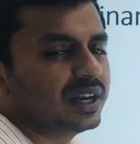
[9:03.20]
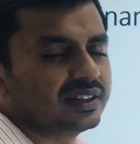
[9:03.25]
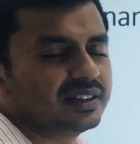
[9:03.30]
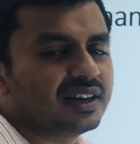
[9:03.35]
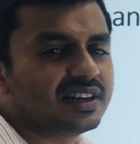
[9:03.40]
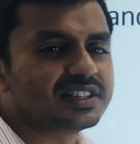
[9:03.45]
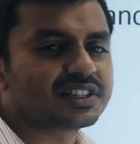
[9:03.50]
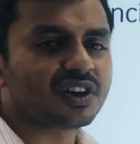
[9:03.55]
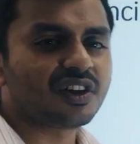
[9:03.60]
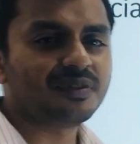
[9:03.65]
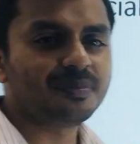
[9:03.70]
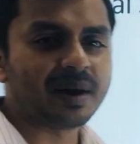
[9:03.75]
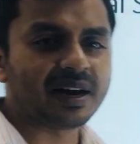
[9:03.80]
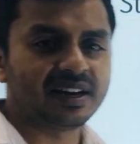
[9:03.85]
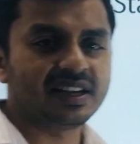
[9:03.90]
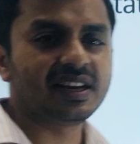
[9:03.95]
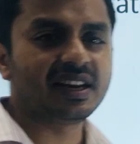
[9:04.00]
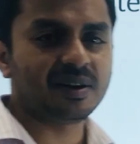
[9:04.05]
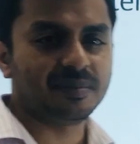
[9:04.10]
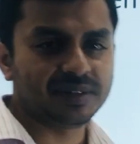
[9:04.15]
the risk of
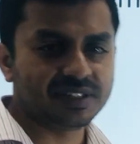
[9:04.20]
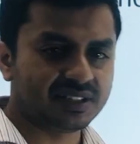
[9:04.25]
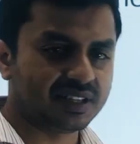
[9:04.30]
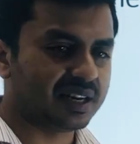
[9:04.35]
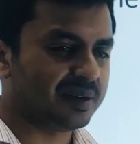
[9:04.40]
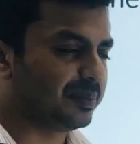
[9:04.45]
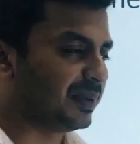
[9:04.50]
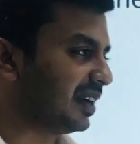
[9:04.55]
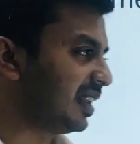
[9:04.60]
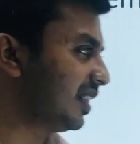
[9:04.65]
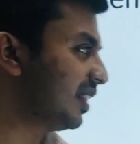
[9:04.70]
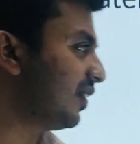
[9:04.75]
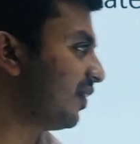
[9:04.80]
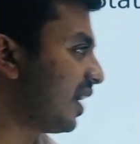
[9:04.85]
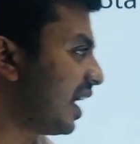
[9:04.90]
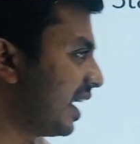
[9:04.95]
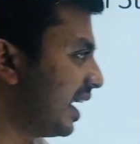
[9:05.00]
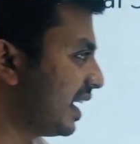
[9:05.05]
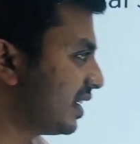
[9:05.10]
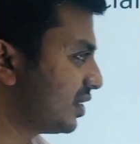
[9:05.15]
material misstatement in the
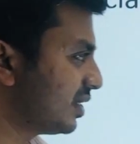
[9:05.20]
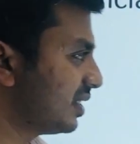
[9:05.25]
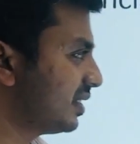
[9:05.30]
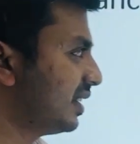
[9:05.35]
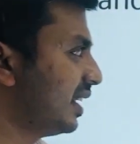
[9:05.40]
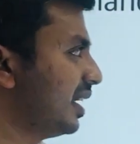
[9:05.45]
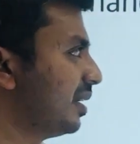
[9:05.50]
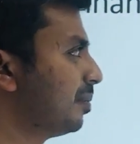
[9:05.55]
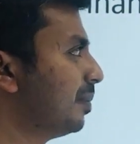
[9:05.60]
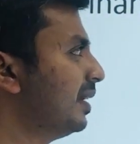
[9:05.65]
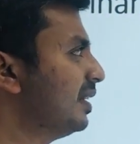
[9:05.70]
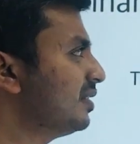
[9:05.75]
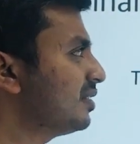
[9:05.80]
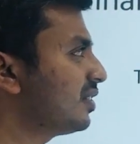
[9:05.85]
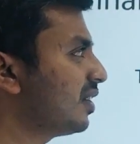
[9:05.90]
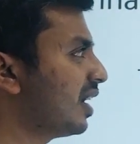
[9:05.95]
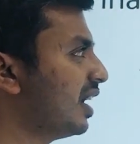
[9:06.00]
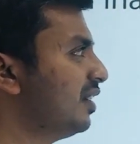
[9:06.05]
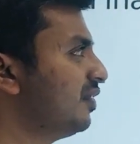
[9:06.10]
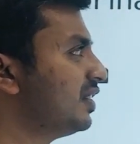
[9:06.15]
financial statements,
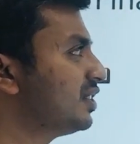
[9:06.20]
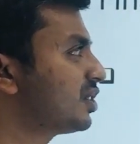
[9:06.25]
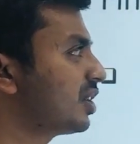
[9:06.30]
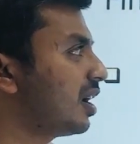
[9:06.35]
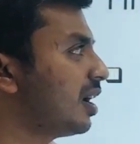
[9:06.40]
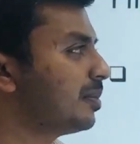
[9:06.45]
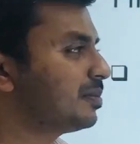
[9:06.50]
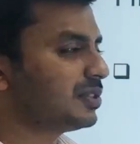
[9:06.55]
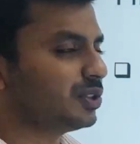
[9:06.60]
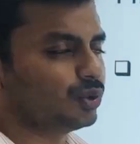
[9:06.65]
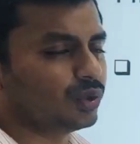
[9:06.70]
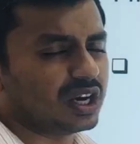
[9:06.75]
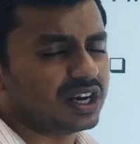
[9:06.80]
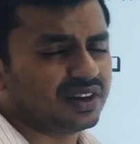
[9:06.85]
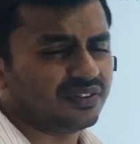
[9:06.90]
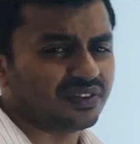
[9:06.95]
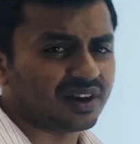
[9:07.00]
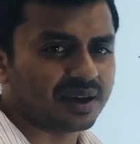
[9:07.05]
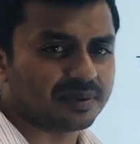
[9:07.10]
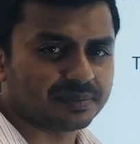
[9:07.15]
right? Which comes
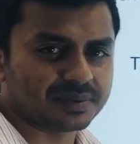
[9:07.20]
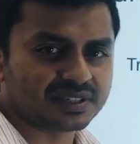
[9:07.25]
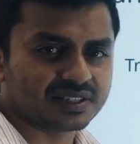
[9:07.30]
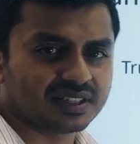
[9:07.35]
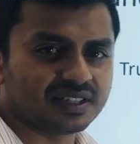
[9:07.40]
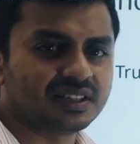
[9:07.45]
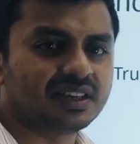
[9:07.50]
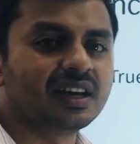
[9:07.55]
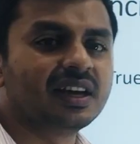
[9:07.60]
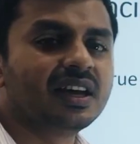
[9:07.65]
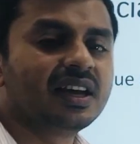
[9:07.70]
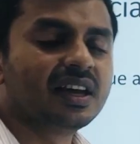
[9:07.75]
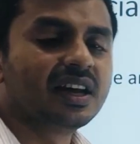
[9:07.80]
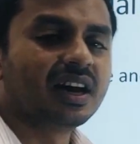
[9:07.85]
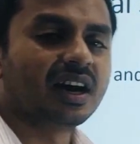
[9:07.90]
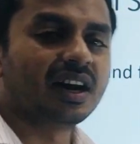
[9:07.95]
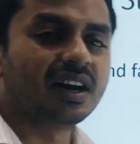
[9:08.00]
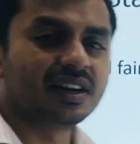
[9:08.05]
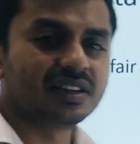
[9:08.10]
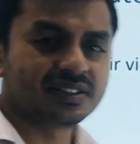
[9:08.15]

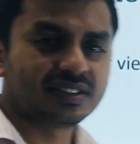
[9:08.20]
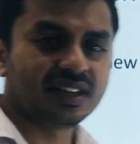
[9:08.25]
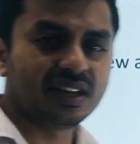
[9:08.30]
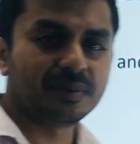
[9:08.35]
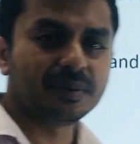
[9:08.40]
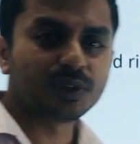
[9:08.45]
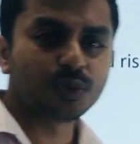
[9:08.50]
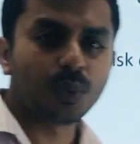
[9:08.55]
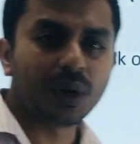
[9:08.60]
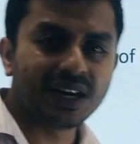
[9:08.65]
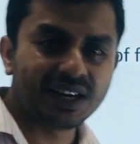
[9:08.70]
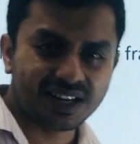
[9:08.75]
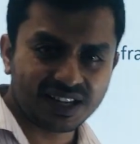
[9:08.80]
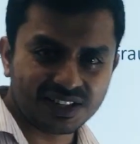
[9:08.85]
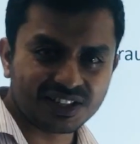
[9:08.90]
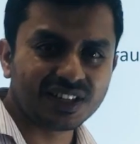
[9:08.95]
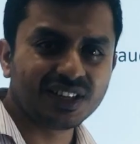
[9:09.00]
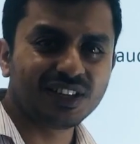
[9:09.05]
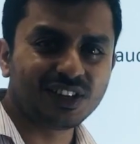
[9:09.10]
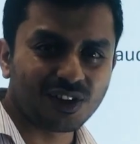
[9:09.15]
25% syllabus weightage
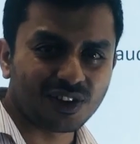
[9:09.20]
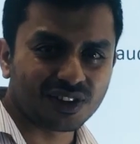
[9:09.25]
in your